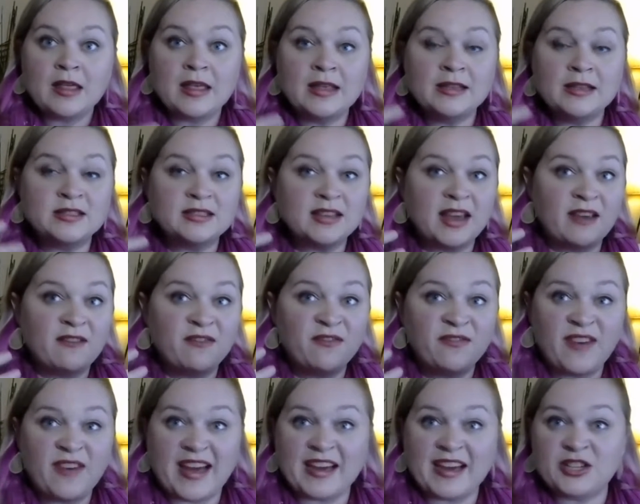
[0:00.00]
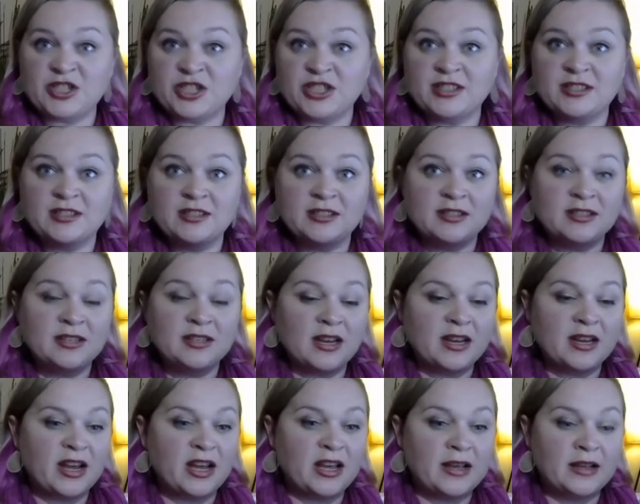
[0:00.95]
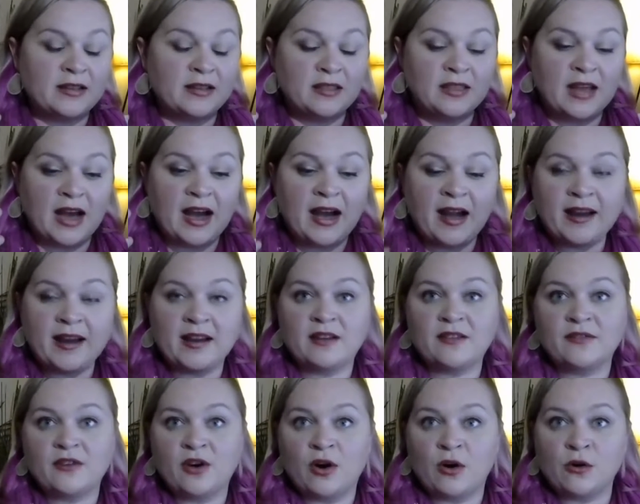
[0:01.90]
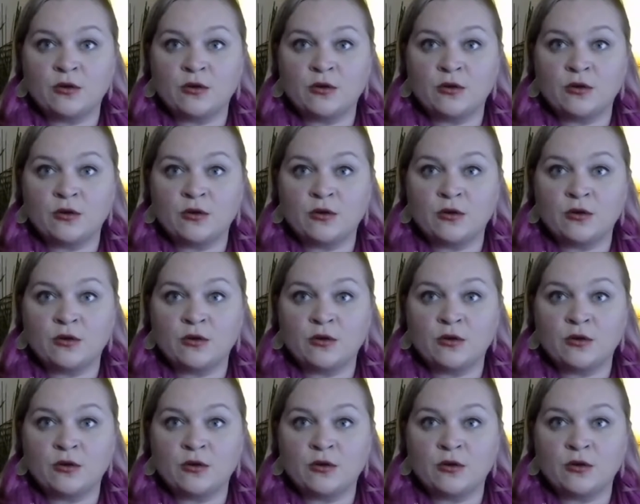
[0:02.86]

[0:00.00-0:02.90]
it's like fashion, the height of